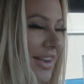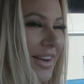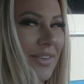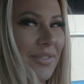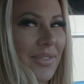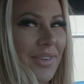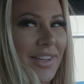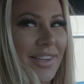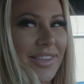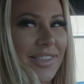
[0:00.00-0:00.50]

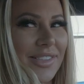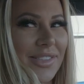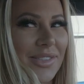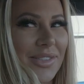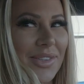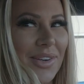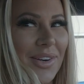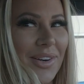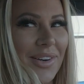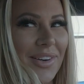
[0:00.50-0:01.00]
I'm gonna
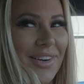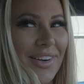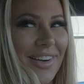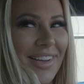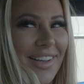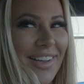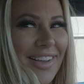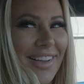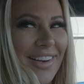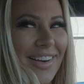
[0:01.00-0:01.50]
start
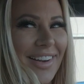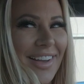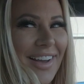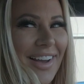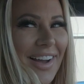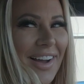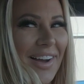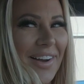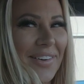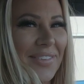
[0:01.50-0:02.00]
it
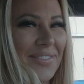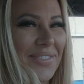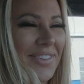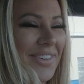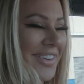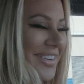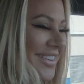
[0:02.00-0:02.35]
up.